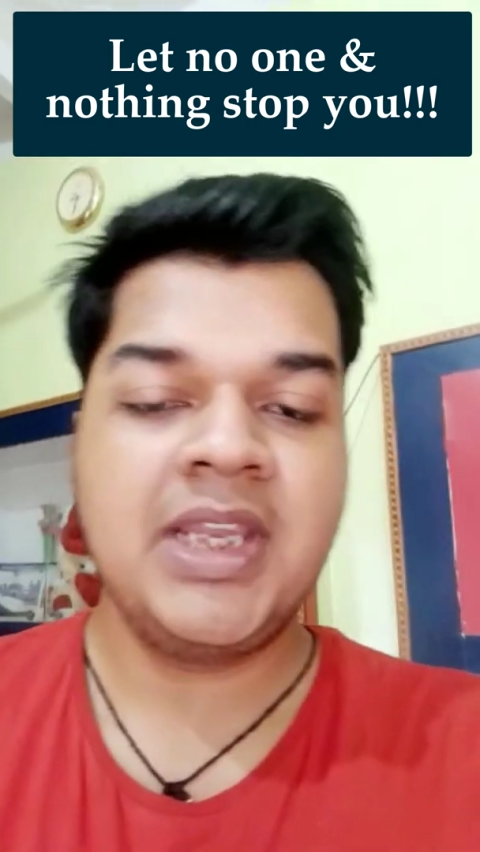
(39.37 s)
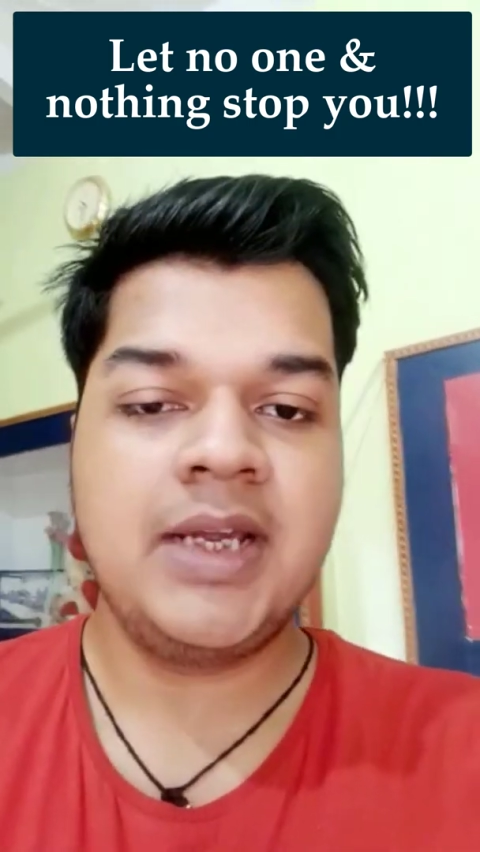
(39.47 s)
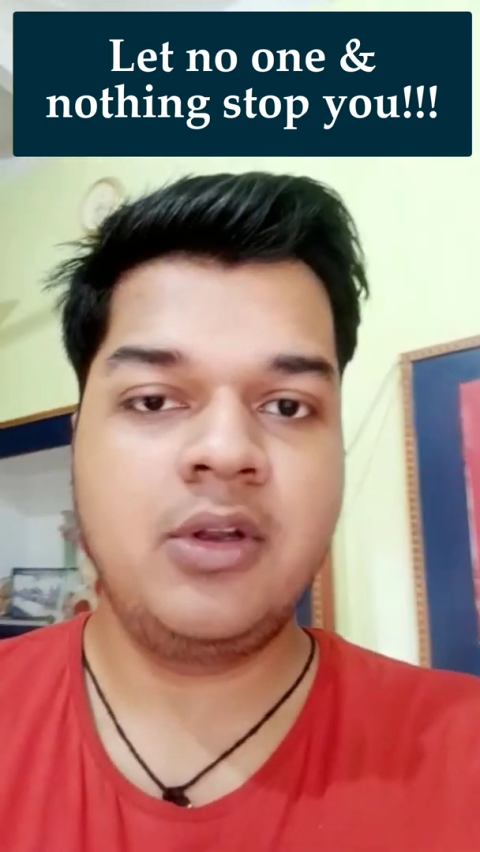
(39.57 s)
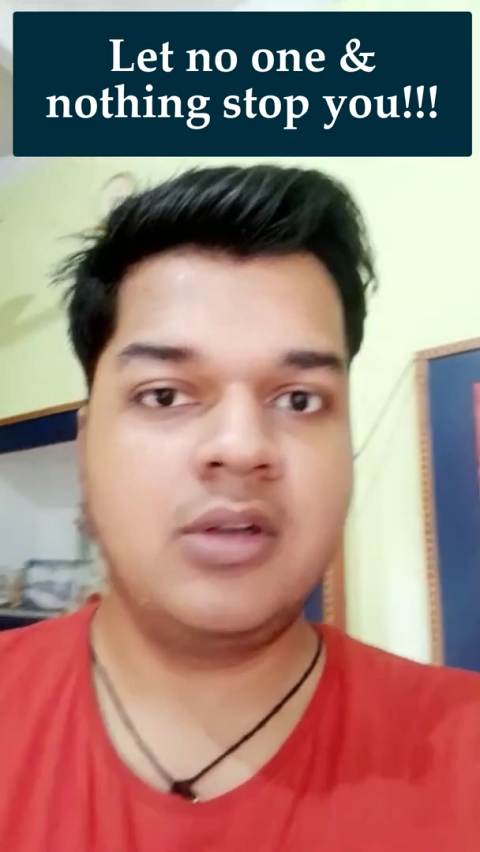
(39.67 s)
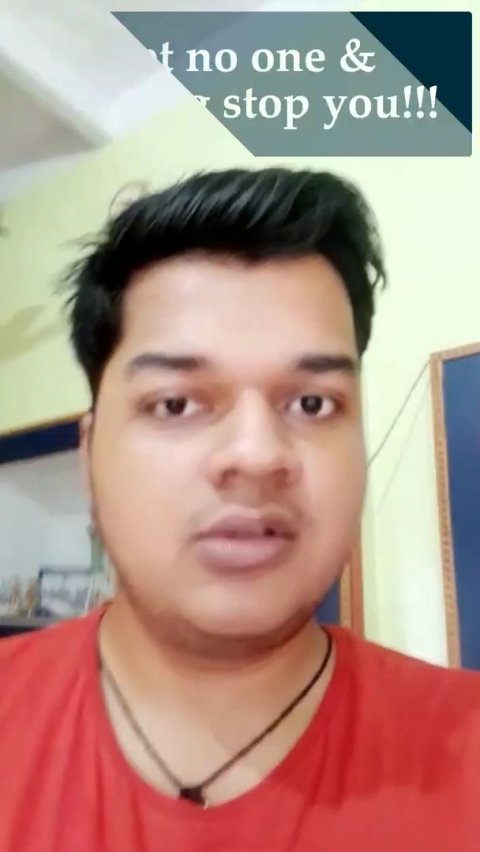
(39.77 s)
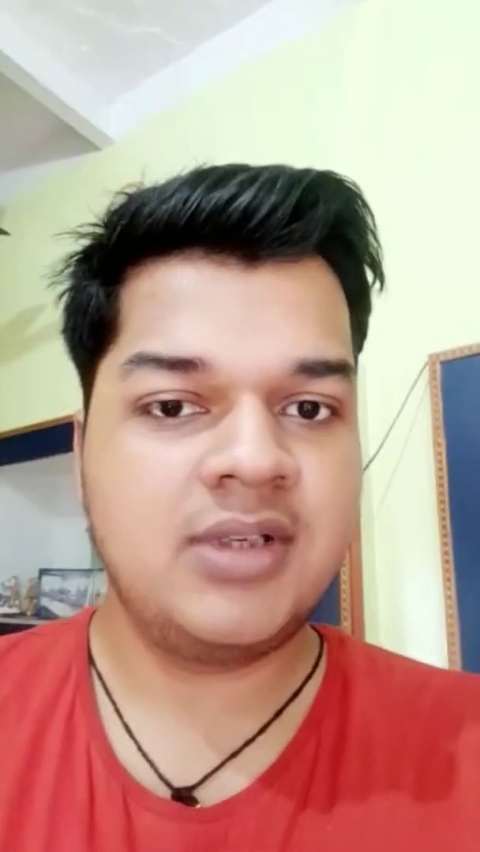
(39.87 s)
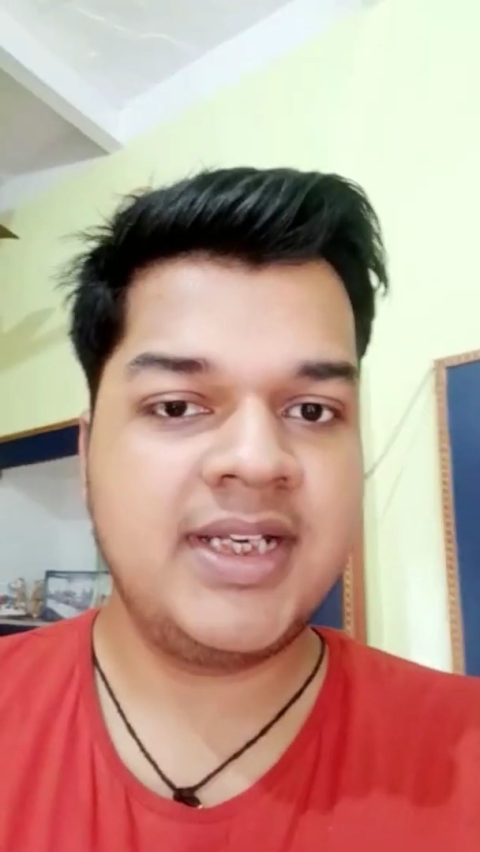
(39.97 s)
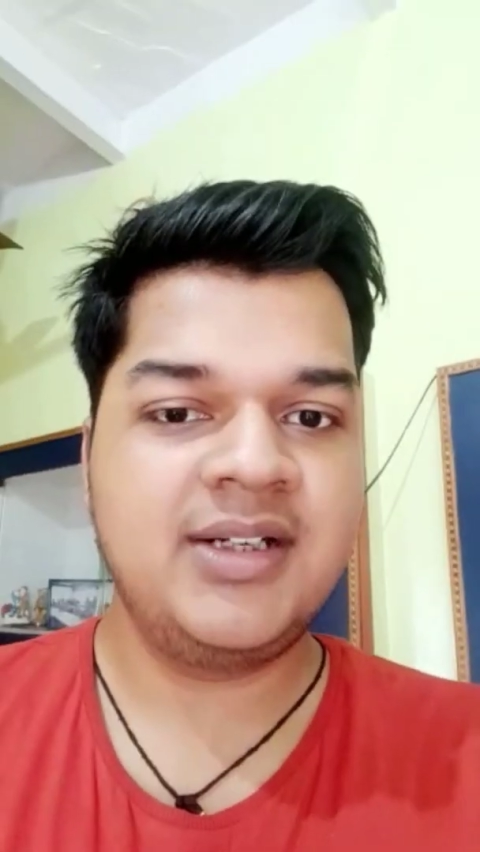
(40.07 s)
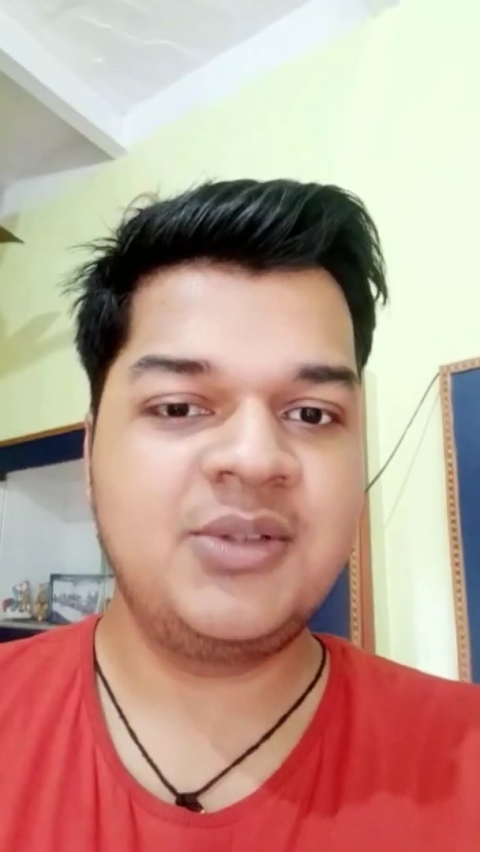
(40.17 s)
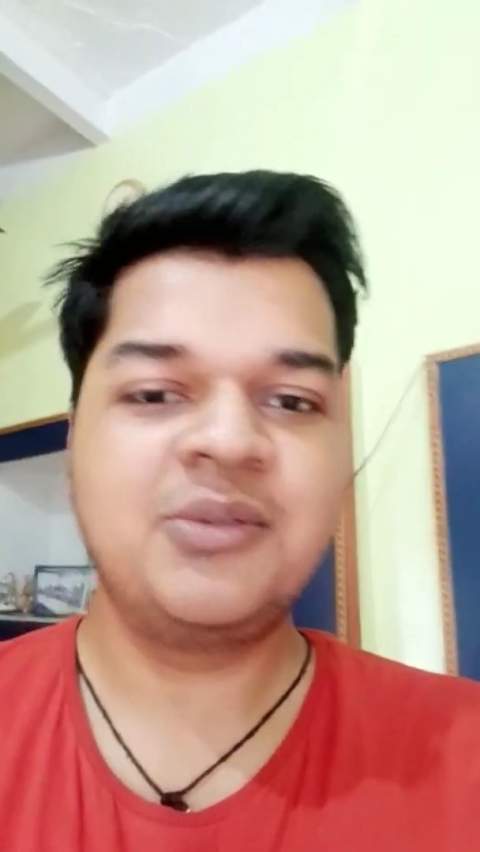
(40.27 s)
I would also
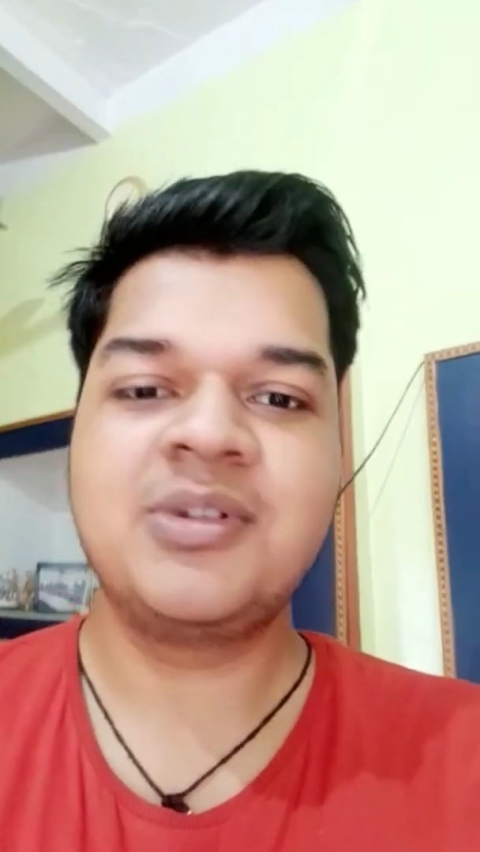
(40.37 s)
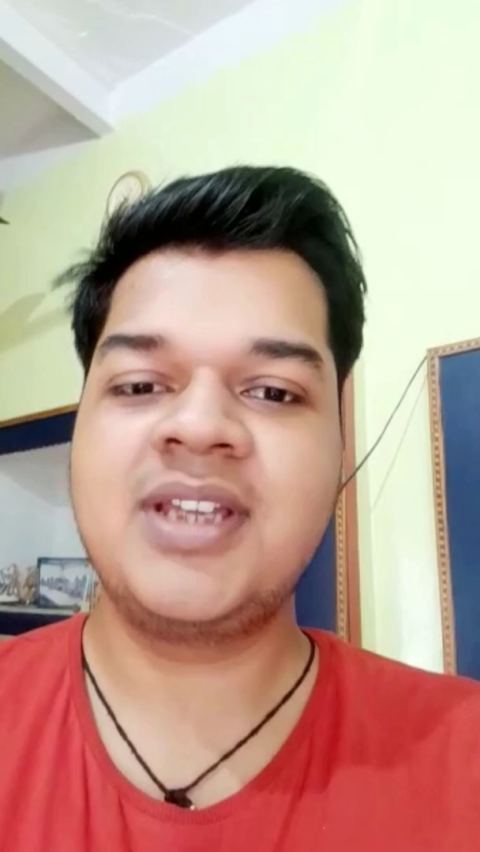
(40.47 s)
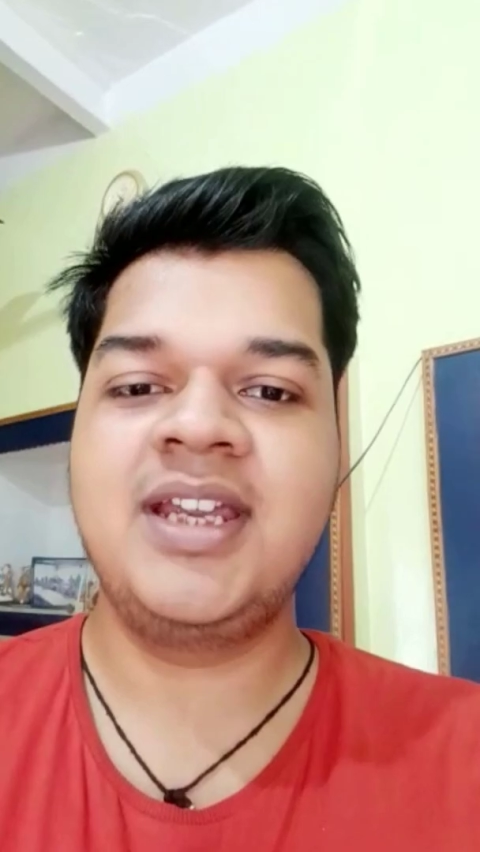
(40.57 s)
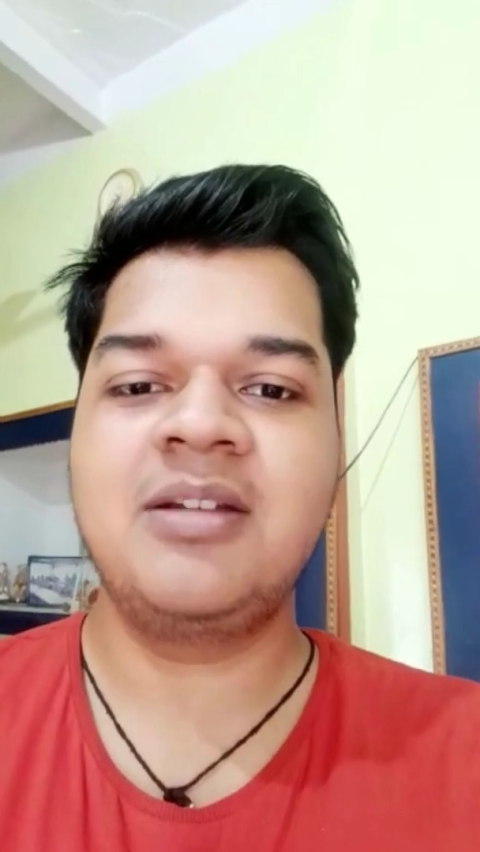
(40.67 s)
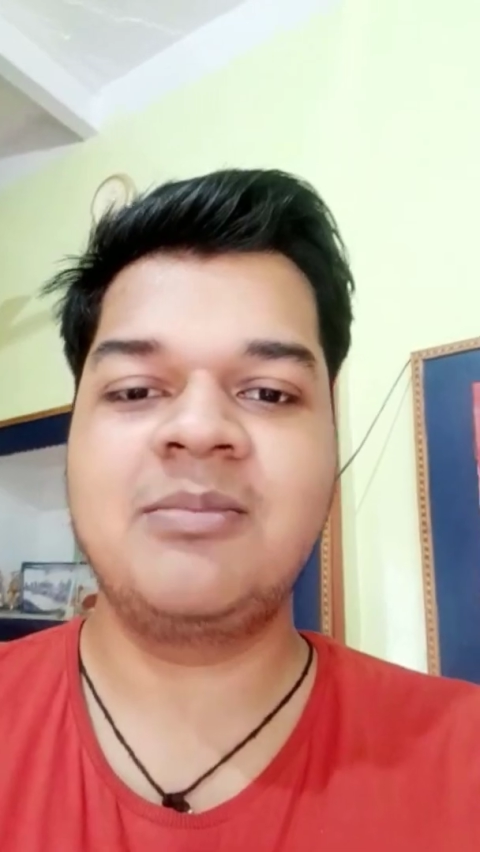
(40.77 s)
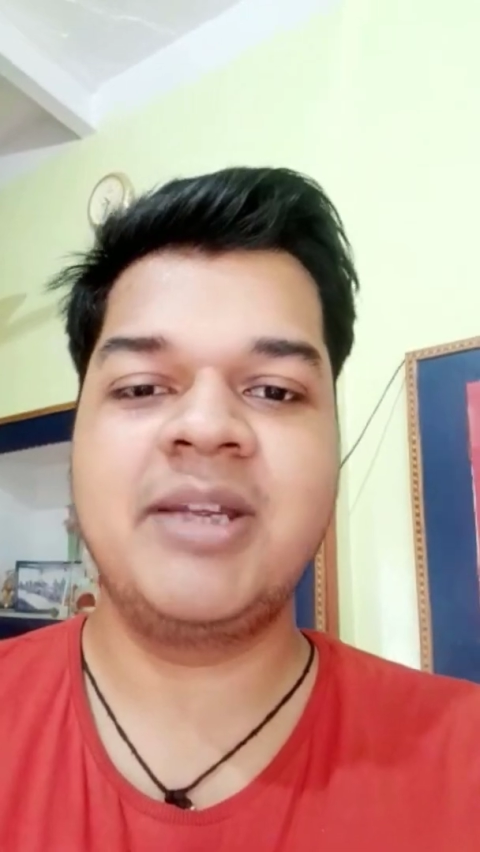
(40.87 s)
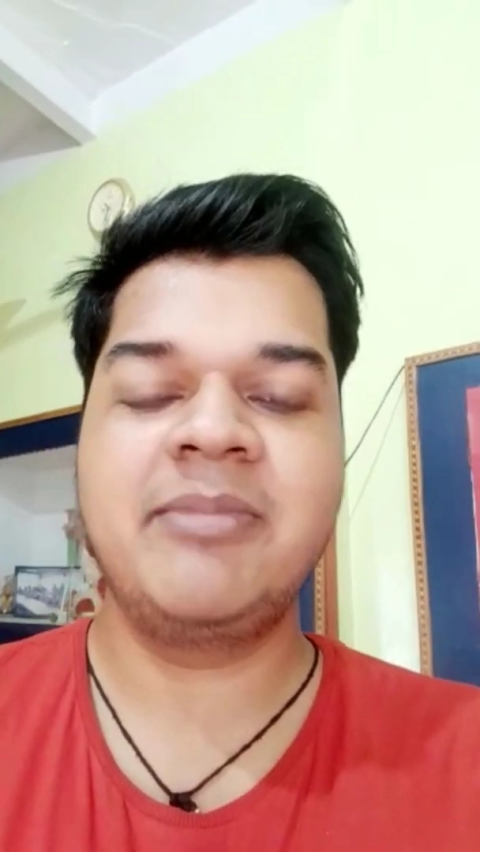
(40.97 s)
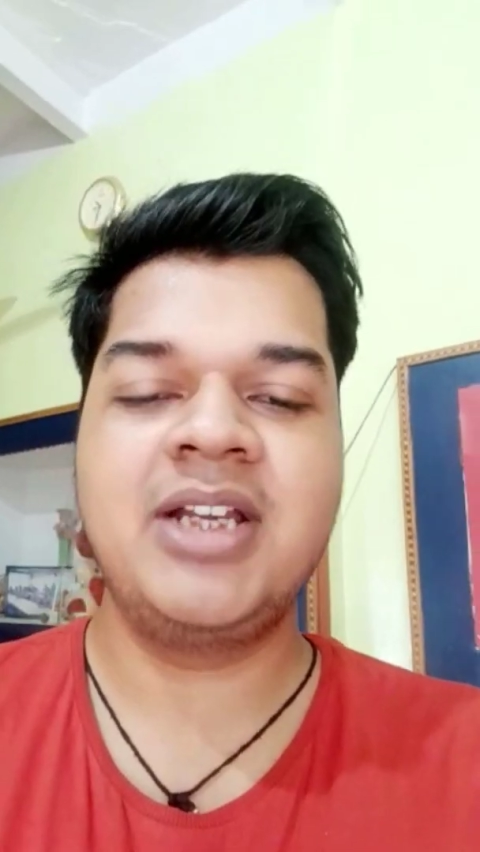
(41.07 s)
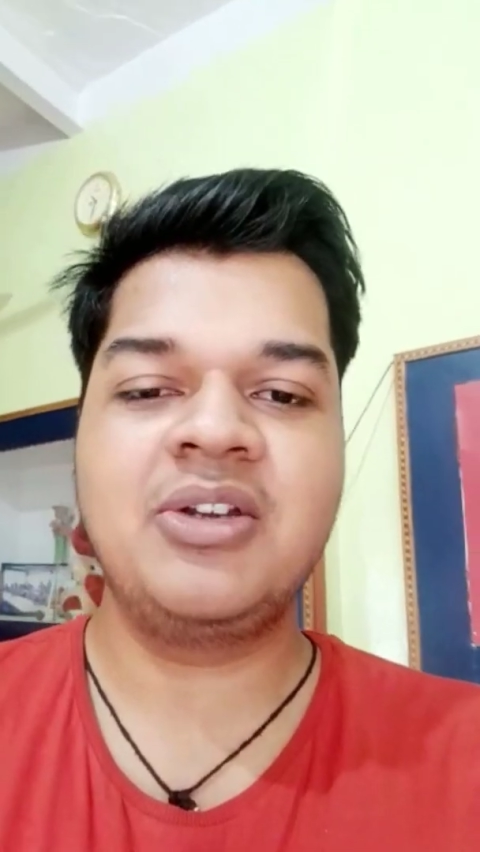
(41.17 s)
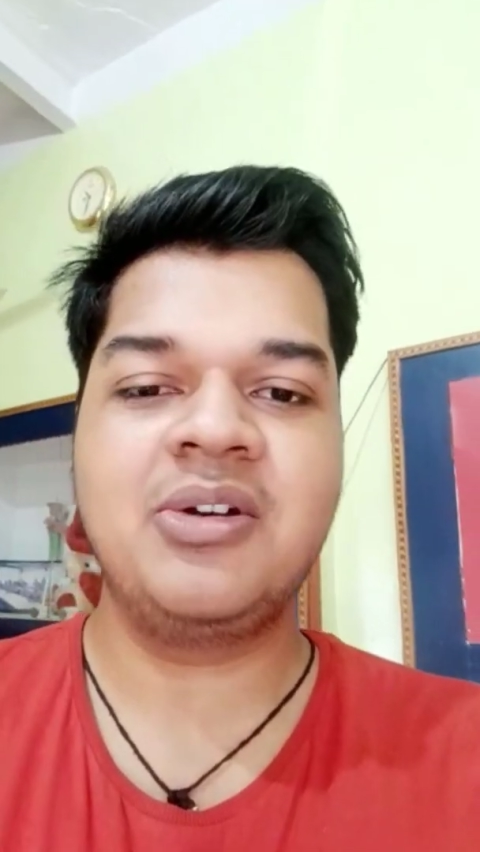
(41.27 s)
like to thank my
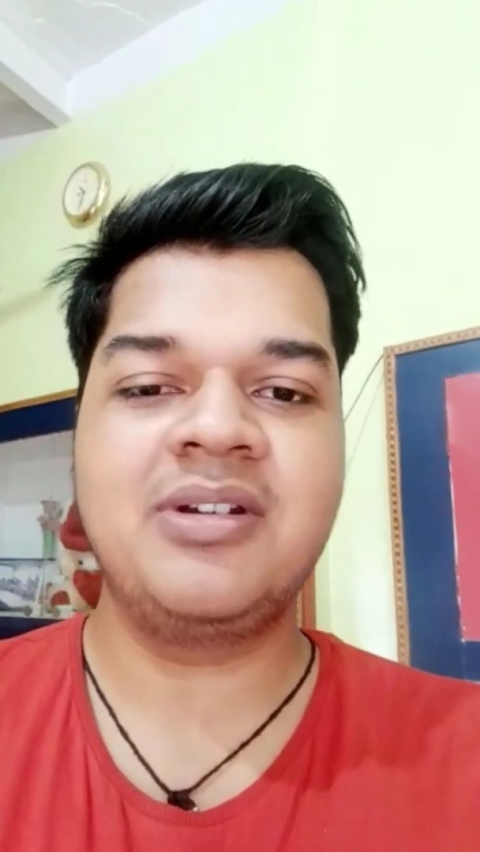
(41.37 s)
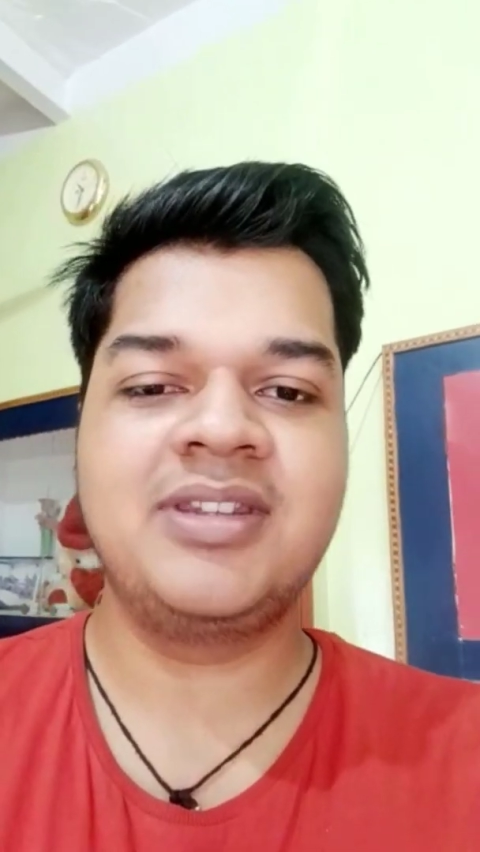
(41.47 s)
mentor